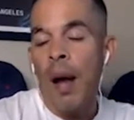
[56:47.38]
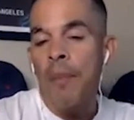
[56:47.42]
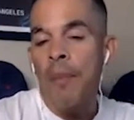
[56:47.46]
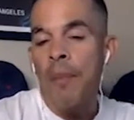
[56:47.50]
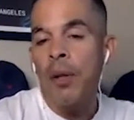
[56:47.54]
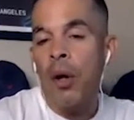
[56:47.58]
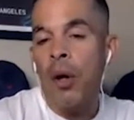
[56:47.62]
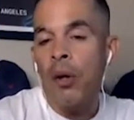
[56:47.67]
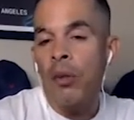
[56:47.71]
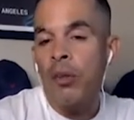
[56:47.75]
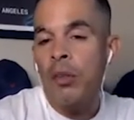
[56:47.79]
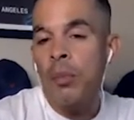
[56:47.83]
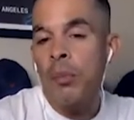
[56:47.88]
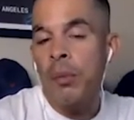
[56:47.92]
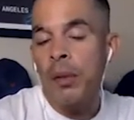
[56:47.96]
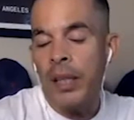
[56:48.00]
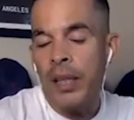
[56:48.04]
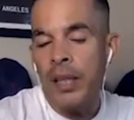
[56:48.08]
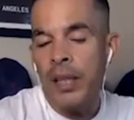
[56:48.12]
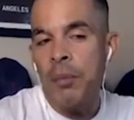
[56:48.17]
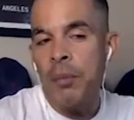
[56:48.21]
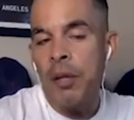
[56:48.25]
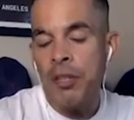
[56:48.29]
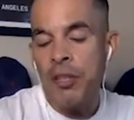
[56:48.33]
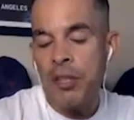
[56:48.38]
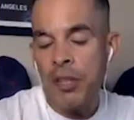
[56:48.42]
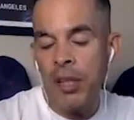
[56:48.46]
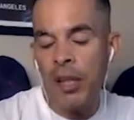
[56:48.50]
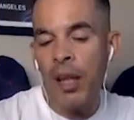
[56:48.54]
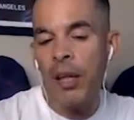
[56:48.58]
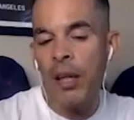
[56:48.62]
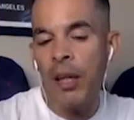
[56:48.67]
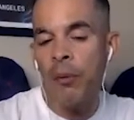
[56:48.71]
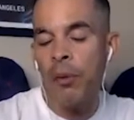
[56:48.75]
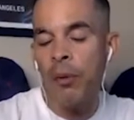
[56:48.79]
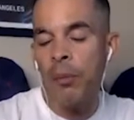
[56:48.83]
I mean ultimately, especially
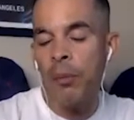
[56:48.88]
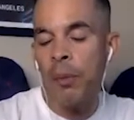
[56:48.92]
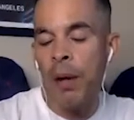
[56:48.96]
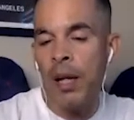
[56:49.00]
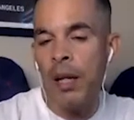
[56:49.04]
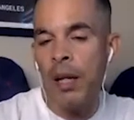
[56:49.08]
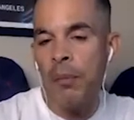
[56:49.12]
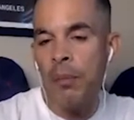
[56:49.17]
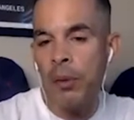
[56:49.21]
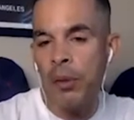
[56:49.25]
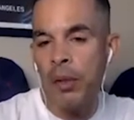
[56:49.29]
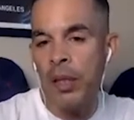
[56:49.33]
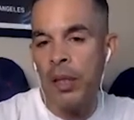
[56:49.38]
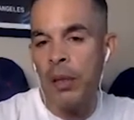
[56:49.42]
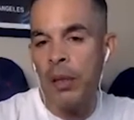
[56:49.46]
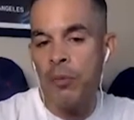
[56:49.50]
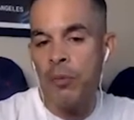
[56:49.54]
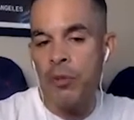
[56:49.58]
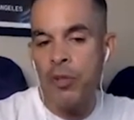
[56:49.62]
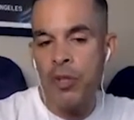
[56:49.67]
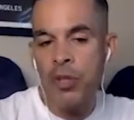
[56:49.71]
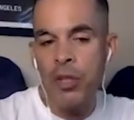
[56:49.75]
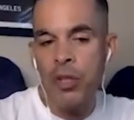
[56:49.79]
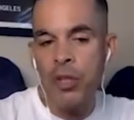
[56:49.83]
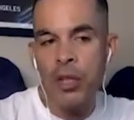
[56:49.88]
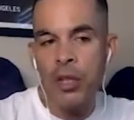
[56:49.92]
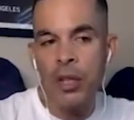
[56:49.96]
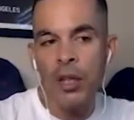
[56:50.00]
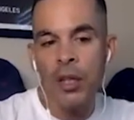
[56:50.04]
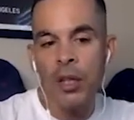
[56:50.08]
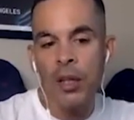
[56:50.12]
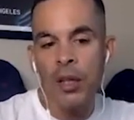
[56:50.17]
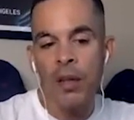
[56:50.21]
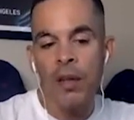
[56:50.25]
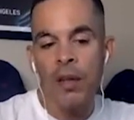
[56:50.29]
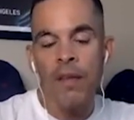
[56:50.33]
like with bodybuilding, I'm sure
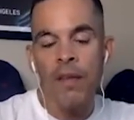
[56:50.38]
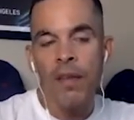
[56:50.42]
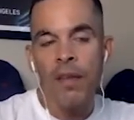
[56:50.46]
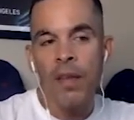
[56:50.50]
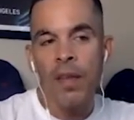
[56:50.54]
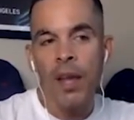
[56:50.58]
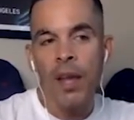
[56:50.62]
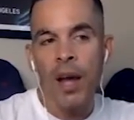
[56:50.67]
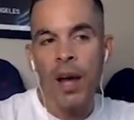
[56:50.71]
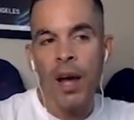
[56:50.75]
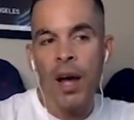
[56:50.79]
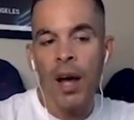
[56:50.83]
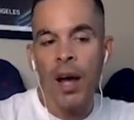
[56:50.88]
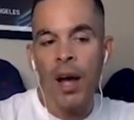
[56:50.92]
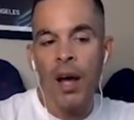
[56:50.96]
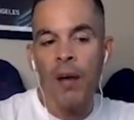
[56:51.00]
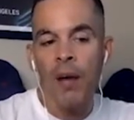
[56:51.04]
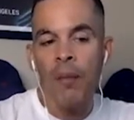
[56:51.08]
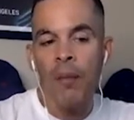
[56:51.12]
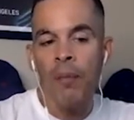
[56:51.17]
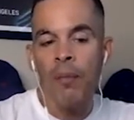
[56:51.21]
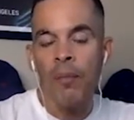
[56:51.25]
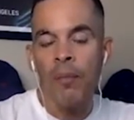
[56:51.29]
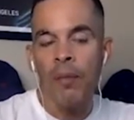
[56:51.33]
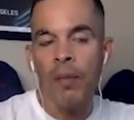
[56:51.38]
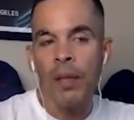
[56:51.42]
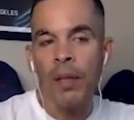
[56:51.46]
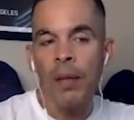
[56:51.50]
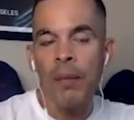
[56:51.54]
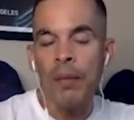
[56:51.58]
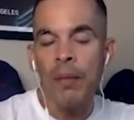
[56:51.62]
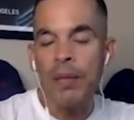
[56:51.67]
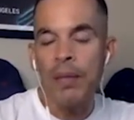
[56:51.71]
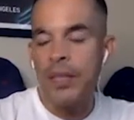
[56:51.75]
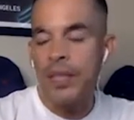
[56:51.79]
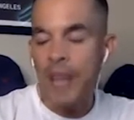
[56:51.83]
I
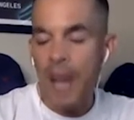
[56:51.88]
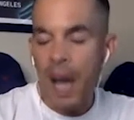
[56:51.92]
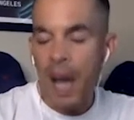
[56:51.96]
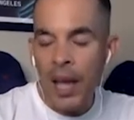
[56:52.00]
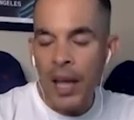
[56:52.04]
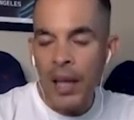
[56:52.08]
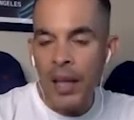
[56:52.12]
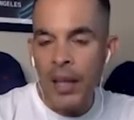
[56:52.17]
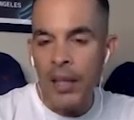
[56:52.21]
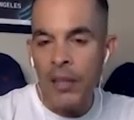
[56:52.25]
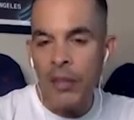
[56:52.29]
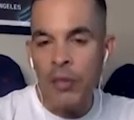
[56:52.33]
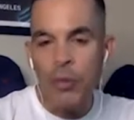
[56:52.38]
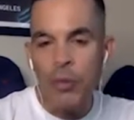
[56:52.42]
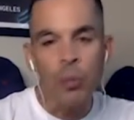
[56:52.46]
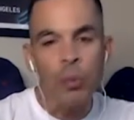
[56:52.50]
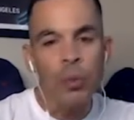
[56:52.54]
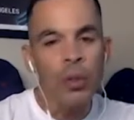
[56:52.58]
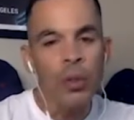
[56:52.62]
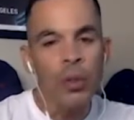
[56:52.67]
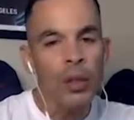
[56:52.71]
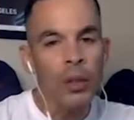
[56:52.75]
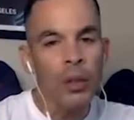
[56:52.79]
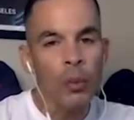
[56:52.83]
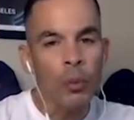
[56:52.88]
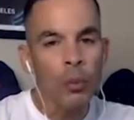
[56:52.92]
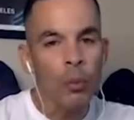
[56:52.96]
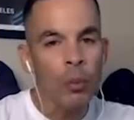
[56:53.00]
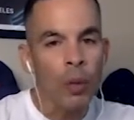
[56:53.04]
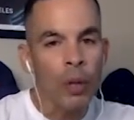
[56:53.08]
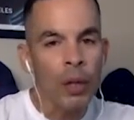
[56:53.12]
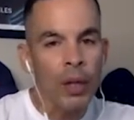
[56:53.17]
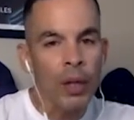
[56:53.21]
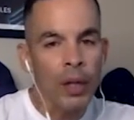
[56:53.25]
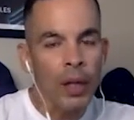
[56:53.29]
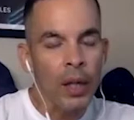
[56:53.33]
mean diet is really
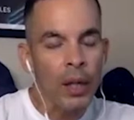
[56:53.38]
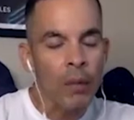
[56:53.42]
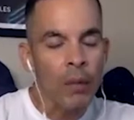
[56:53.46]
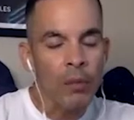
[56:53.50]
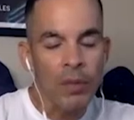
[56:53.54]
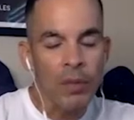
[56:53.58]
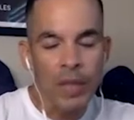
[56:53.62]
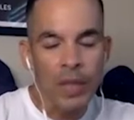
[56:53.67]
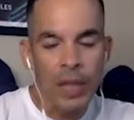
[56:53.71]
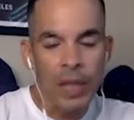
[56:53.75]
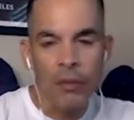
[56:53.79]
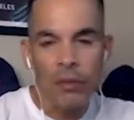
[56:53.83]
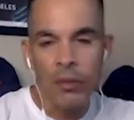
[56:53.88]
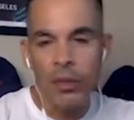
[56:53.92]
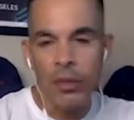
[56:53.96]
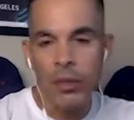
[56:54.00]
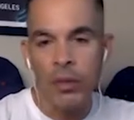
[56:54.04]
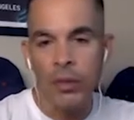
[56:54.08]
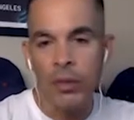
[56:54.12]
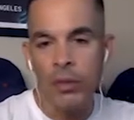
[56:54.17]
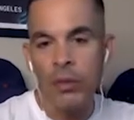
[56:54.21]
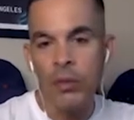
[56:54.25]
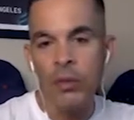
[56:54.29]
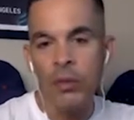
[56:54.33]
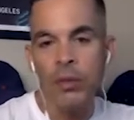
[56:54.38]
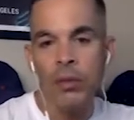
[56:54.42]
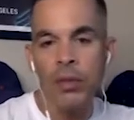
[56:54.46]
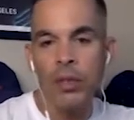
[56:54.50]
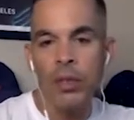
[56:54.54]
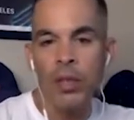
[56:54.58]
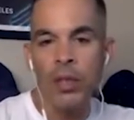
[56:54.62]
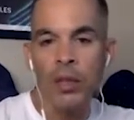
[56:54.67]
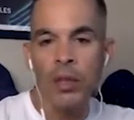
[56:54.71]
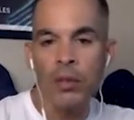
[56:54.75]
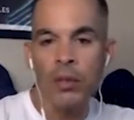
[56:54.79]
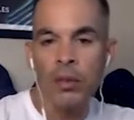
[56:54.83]
what it comes down to.
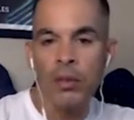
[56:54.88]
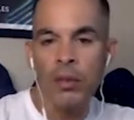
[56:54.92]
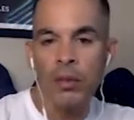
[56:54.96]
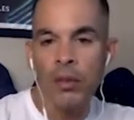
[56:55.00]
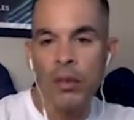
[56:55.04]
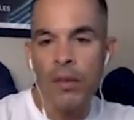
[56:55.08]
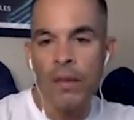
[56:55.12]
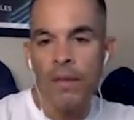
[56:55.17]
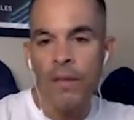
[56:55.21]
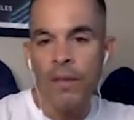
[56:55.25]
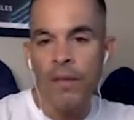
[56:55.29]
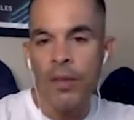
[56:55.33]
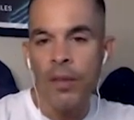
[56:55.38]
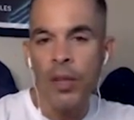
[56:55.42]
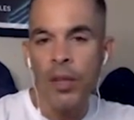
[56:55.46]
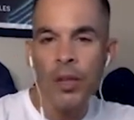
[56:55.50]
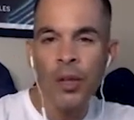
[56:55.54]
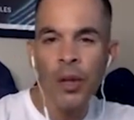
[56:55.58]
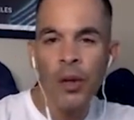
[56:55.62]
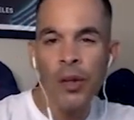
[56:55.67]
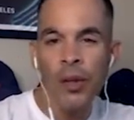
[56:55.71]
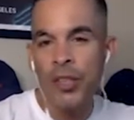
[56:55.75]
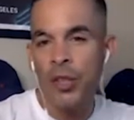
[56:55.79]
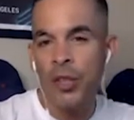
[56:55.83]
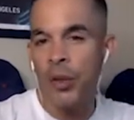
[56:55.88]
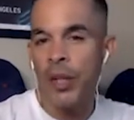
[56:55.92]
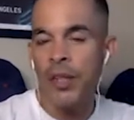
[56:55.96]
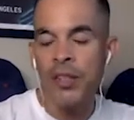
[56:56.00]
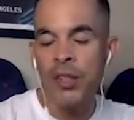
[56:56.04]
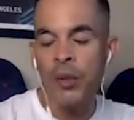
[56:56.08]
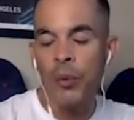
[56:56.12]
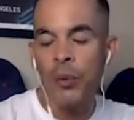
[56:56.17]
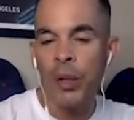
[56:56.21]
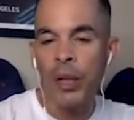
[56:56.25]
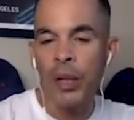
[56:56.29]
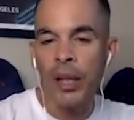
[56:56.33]
You get all these
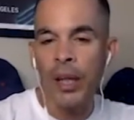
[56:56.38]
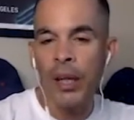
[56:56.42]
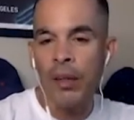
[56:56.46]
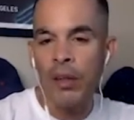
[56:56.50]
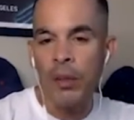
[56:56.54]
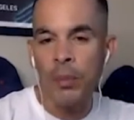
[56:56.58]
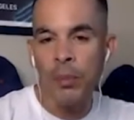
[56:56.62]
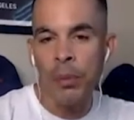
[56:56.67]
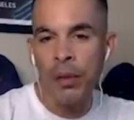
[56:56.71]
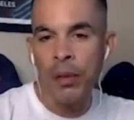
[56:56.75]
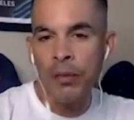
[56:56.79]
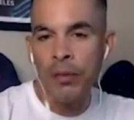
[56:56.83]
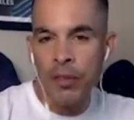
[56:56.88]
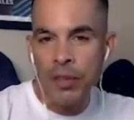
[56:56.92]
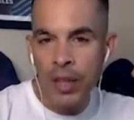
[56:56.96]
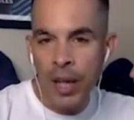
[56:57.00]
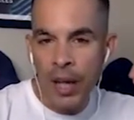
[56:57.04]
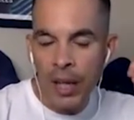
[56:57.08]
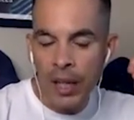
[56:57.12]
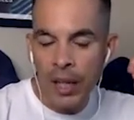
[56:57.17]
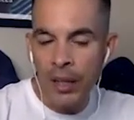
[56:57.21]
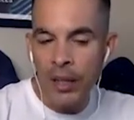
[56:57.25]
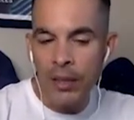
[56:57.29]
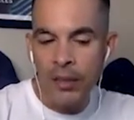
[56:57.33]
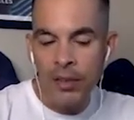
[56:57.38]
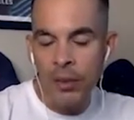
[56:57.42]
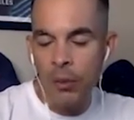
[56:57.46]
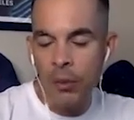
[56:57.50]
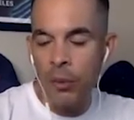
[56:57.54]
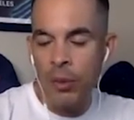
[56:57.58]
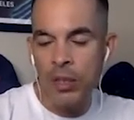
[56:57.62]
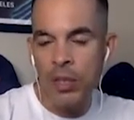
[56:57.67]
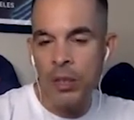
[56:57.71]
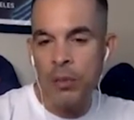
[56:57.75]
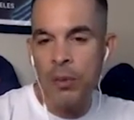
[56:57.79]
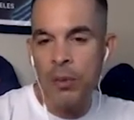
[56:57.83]
crazy workouts, but if your diet isn't
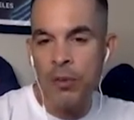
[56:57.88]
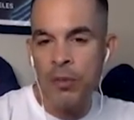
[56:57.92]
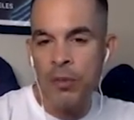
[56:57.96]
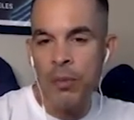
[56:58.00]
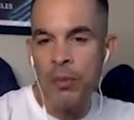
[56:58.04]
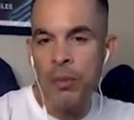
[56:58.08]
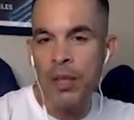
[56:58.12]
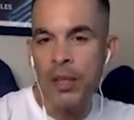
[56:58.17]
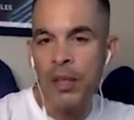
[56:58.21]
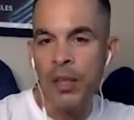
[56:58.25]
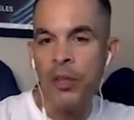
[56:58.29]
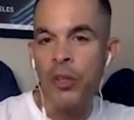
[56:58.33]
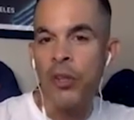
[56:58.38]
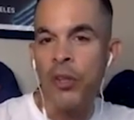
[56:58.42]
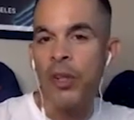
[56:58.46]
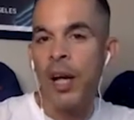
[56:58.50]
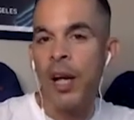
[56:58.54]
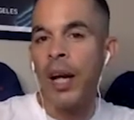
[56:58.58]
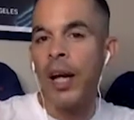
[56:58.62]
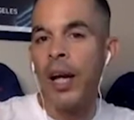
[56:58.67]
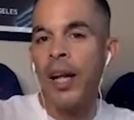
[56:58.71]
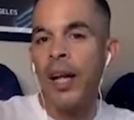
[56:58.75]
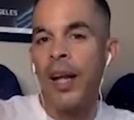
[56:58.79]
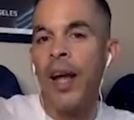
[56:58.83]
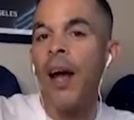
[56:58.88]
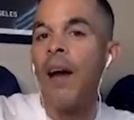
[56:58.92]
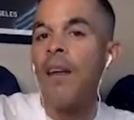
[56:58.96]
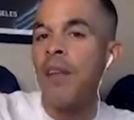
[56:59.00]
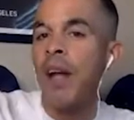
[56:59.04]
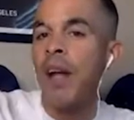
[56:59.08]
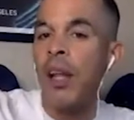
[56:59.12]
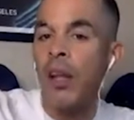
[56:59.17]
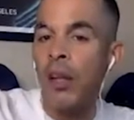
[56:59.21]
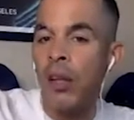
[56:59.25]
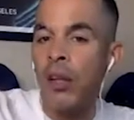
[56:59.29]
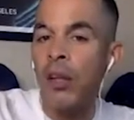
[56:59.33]
where it's supposed to be, then you're not going to have
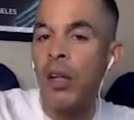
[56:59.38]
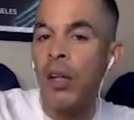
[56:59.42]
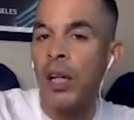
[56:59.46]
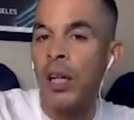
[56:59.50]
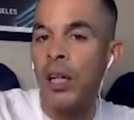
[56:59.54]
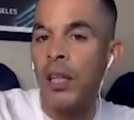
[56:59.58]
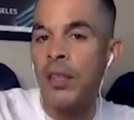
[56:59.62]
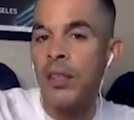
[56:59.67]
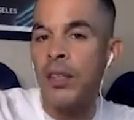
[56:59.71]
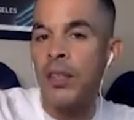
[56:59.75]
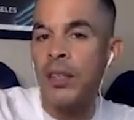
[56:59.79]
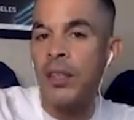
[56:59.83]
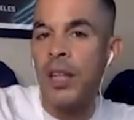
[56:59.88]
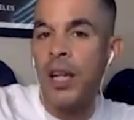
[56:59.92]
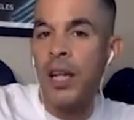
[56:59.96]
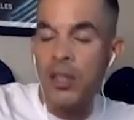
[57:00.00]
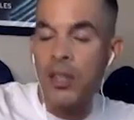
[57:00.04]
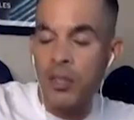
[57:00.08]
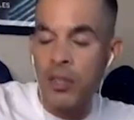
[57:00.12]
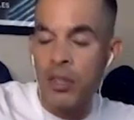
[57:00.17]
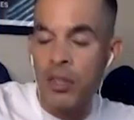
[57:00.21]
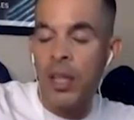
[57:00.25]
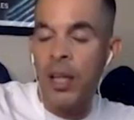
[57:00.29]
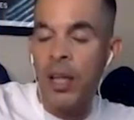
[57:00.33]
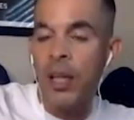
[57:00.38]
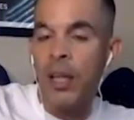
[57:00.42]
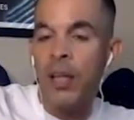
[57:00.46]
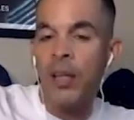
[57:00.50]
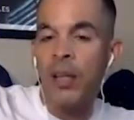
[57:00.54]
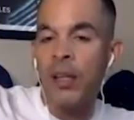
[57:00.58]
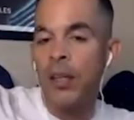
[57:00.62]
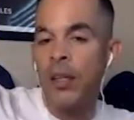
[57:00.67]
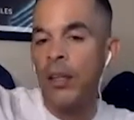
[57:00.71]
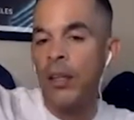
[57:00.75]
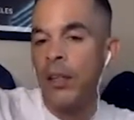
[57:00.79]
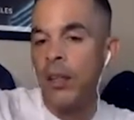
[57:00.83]
that look on stage that
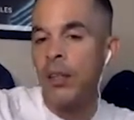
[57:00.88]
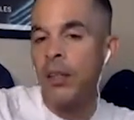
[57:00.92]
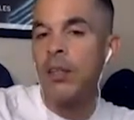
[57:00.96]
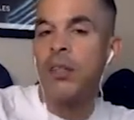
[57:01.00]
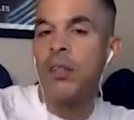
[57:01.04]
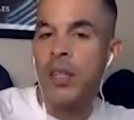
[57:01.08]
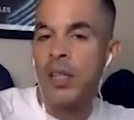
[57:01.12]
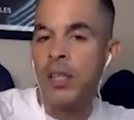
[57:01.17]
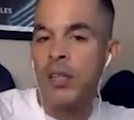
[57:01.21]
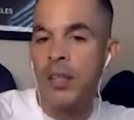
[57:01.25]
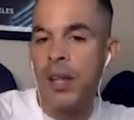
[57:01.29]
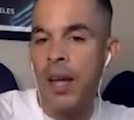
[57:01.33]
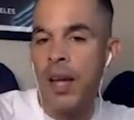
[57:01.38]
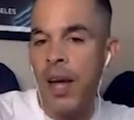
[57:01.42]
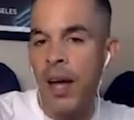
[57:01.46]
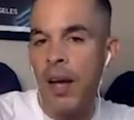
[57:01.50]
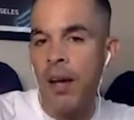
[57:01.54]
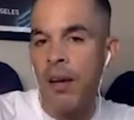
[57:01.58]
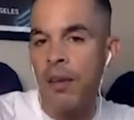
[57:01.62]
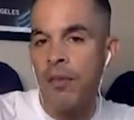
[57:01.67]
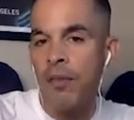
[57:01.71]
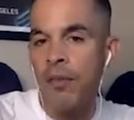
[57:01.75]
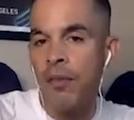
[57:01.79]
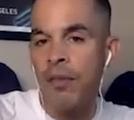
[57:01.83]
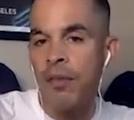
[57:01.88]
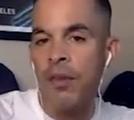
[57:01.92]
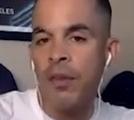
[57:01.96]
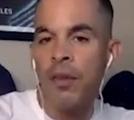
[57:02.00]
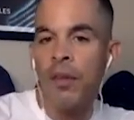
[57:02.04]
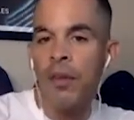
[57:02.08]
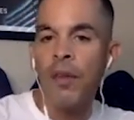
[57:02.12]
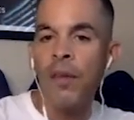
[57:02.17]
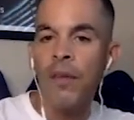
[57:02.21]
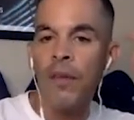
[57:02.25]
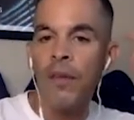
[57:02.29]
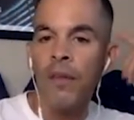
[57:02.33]
Yeah, or vice
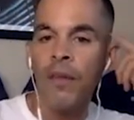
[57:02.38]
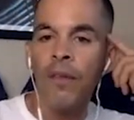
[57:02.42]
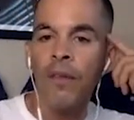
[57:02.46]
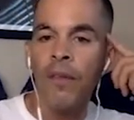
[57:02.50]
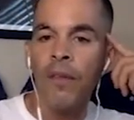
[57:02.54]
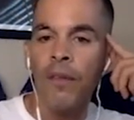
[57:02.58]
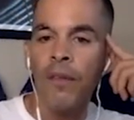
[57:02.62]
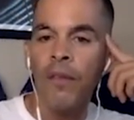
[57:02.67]
versa.